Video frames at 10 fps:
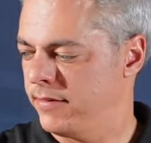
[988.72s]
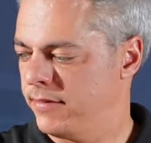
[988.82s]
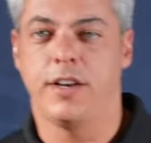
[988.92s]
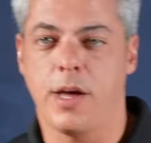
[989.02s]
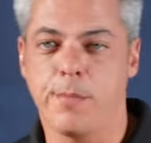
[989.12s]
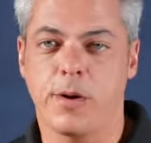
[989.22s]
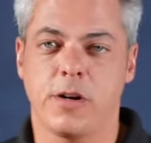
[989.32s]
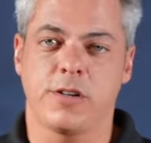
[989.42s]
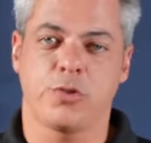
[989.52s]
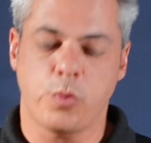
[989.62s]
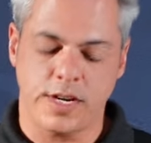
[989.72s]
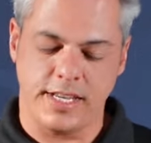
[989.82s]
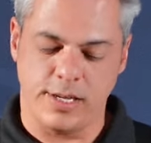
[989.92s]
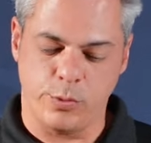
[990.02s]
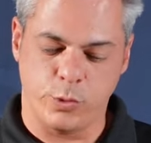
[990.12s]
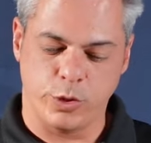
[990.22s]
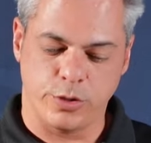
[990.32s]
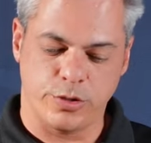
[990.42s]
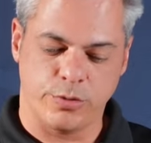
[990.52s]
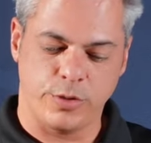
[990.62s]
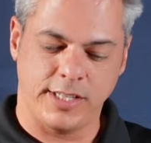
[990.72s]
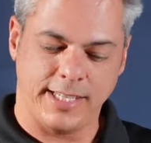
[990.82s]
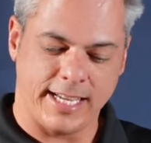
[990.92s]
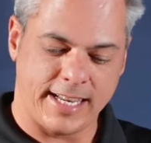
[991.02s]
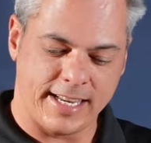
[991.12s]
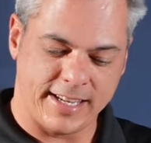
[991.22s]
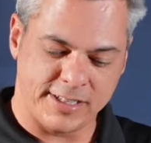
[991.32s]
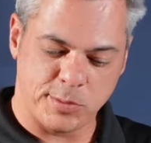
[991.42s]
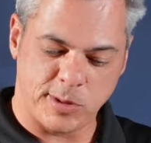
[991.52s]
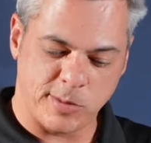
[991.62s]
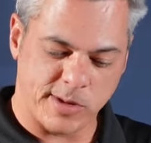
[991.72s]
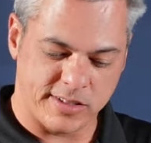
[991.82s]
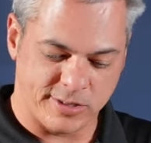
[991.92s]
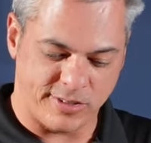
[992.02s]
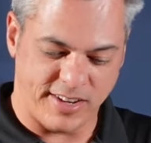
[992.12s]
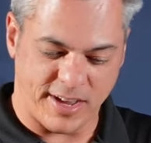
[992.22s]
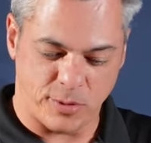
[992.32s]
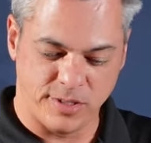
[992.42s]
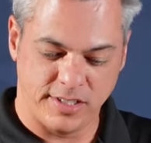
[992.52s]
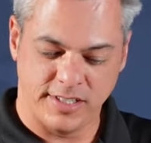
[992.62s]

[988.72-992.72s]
Number 20, we're really getting experimental now,